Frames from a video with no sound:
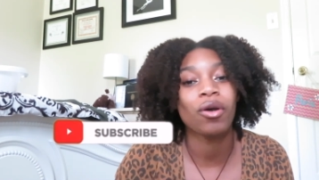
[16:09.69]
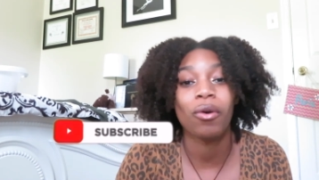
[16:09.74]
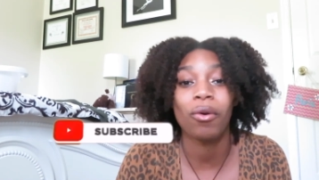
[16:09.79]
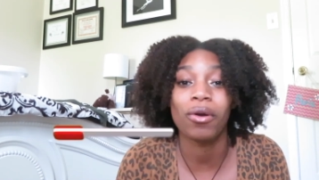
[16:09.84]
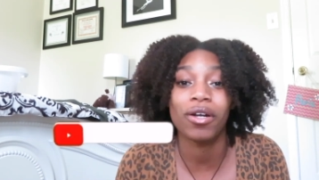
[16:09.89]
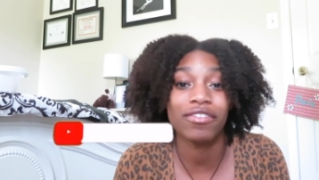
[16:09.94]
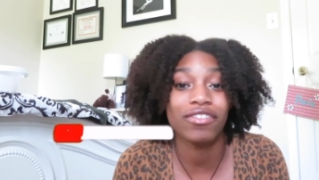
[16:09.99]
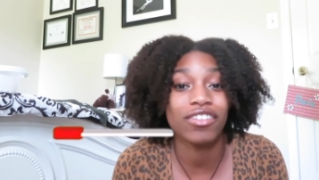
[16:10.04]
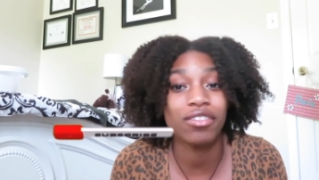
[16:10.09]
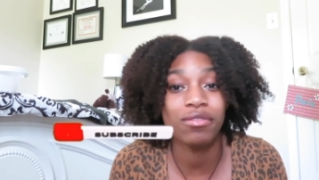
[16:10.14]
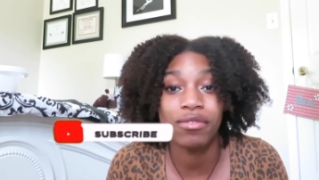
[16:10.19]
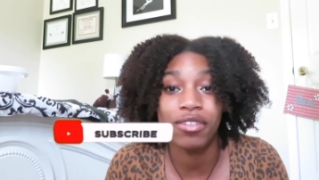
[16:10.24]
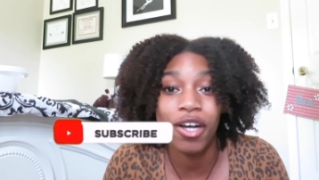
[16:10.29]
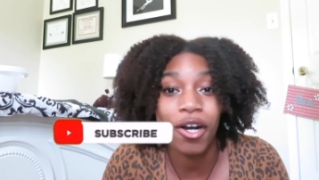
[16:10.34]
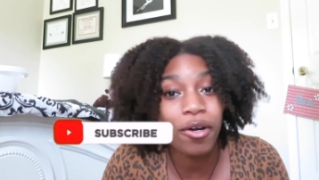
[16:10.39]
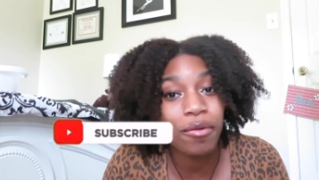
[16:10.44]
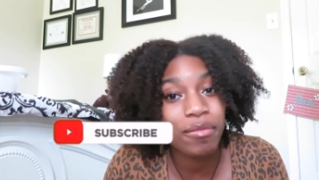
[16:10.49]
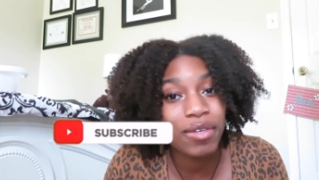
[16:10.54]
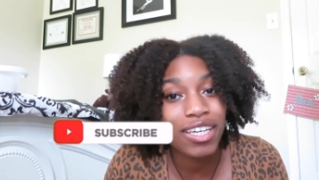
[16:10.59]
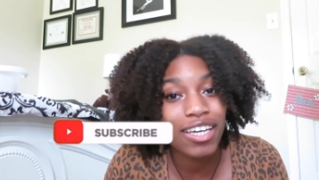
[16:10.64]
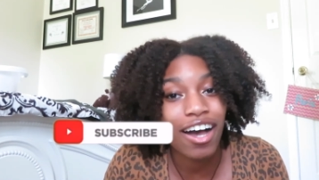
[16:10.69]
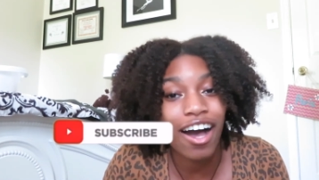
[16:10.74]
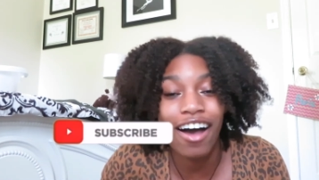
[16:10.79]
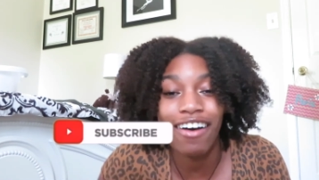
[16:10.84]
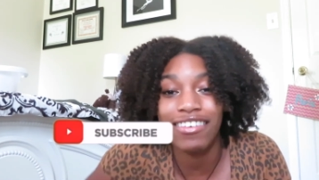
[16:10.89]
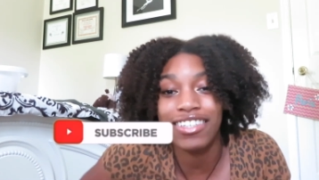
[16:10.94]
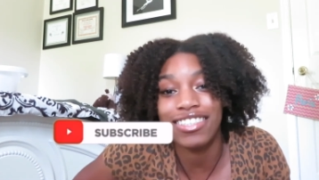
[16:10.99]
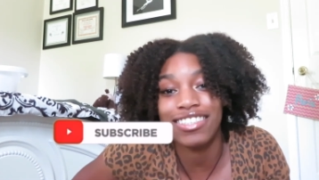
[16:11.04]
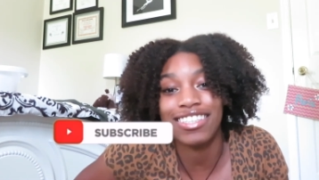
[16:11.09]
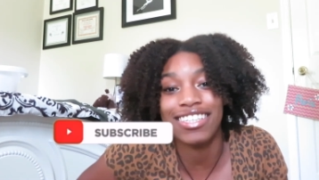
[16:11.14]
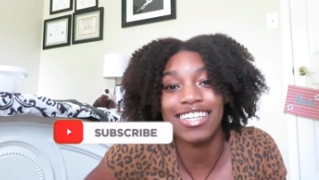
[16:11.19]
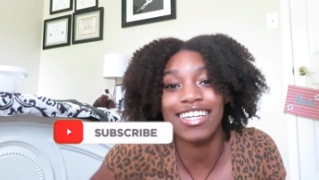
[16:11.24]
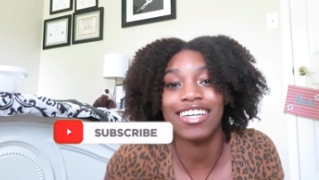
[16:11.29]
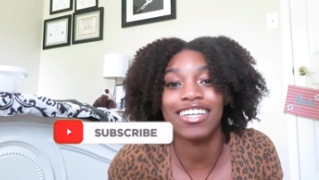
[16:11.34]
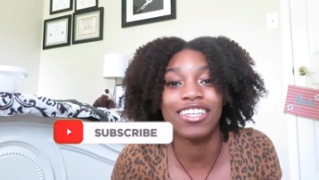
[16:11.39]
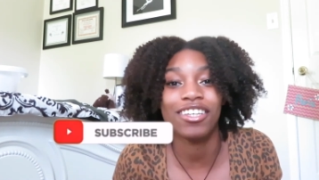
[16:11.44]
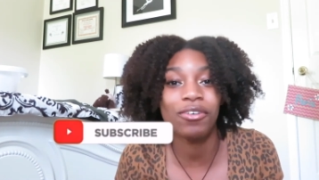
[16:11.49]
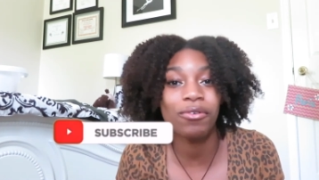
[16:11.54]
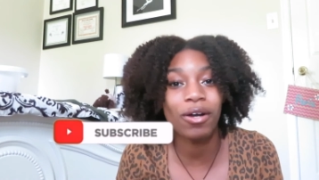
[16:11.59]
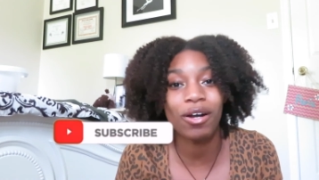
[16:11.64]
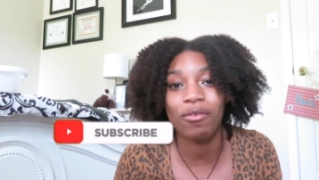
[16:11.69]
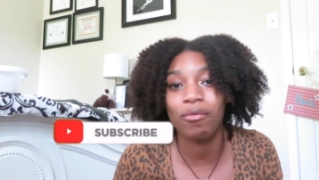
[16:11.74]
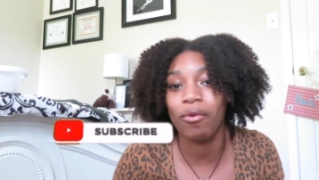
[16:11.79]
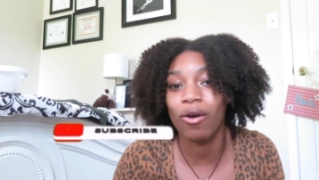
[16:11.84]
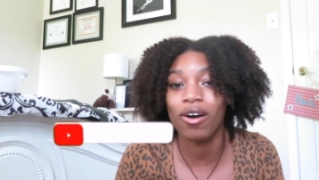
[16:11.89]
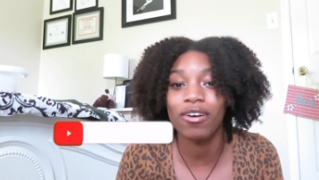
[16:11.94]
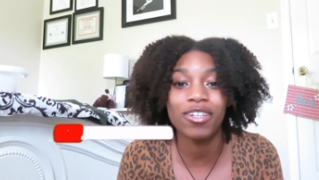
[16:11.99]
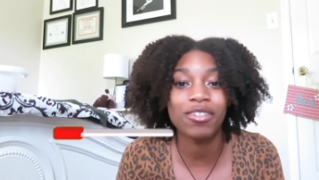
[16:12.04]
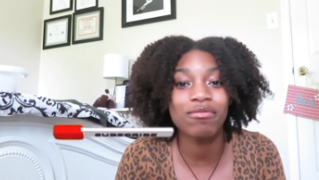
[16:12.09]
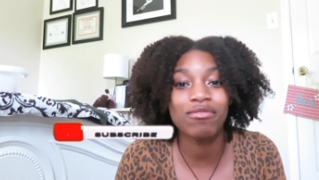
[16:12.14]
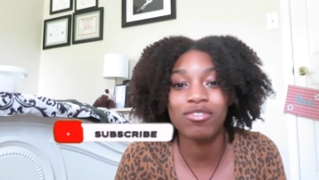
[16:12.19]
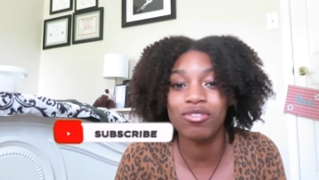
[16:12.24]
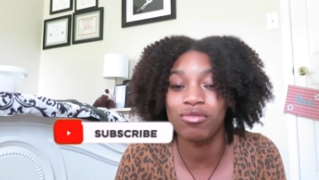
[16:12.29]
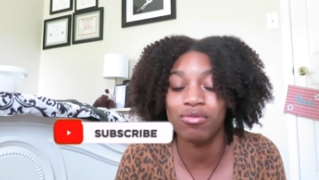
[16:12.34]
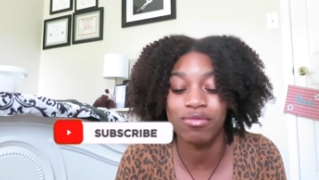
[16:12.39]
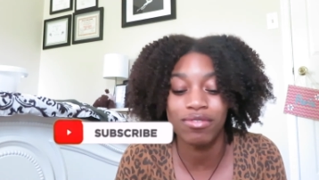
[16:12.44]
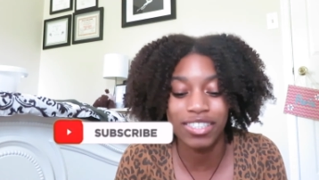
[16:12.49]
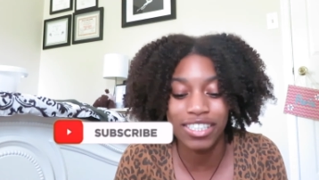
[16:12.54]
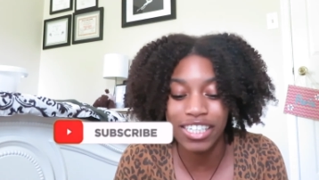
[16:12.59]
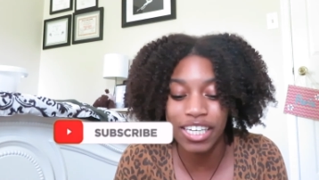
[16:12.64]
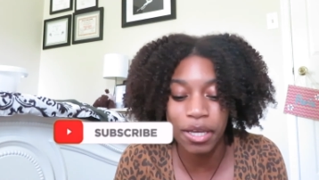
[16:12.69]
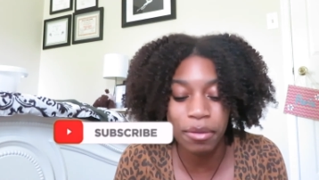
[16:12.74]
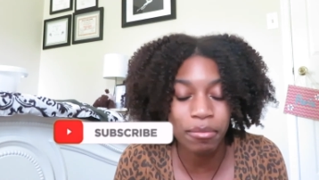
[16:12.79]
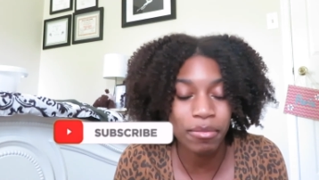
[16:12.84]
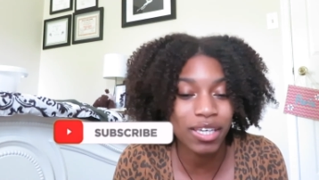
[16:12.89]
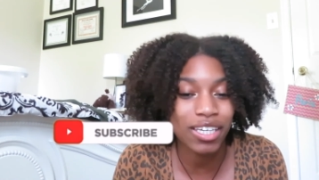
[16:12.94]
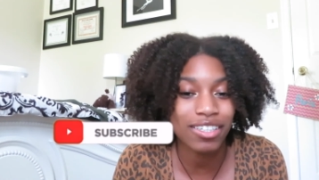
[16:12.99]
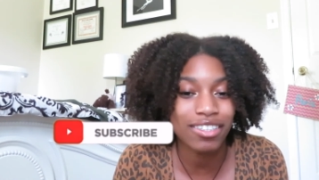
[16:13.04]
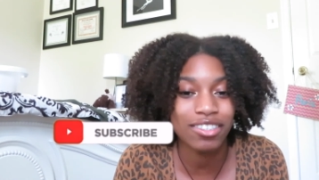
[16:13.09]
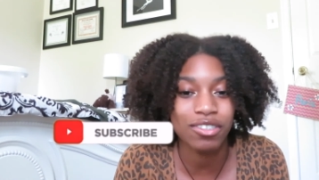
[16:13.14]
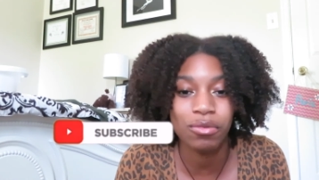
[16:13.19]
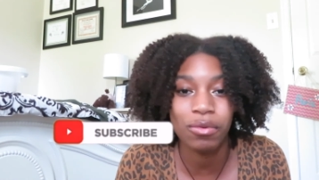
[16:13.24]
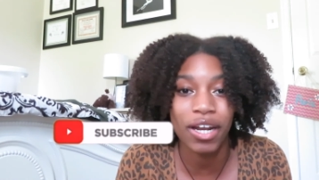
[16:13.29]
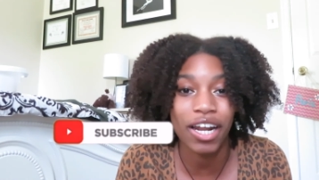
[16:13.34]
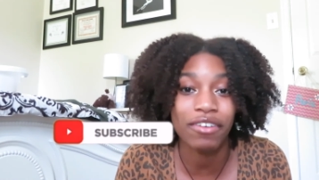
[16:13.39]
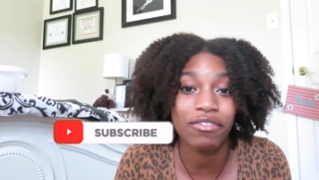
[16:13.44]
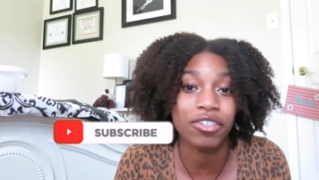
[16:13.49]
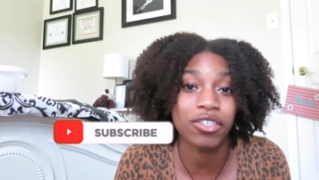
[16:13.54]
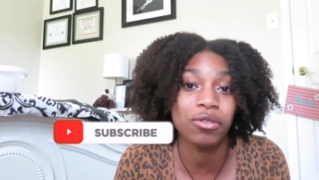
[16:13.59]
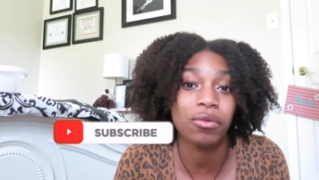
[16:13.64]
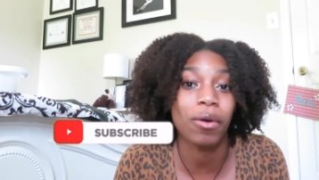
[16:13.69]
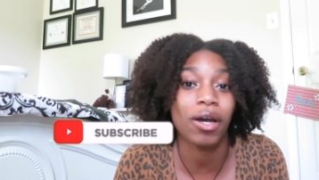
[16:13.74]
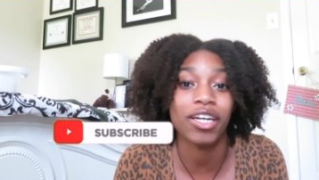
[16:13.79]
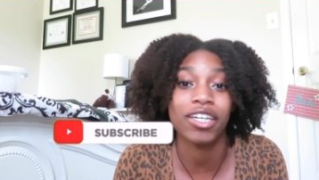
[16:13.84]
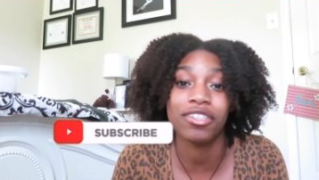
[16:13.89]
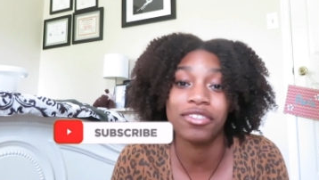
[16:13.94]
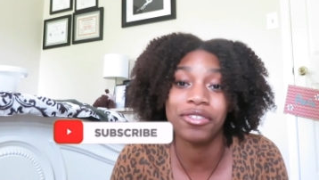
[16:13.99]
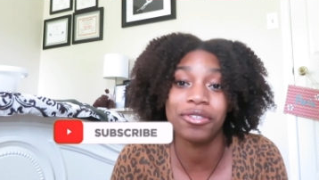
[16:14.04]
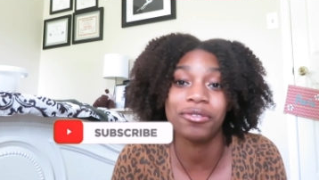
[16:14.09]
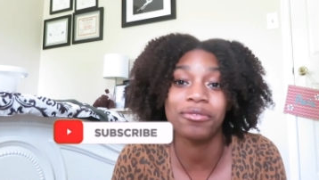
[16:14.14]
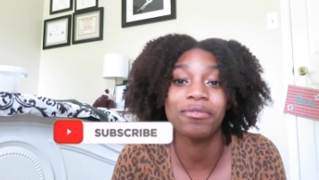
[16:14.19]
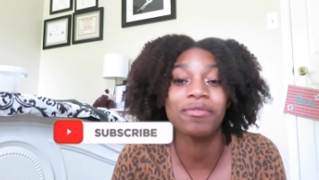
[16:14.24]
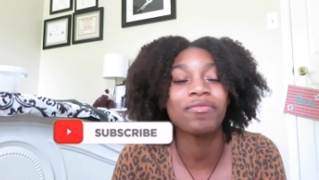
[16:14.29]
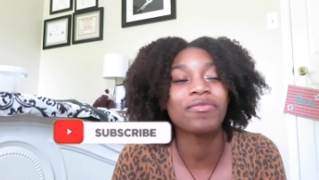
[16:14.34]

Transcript: or if you know me, obviously you are welcome to DM me, do whatever you want to do.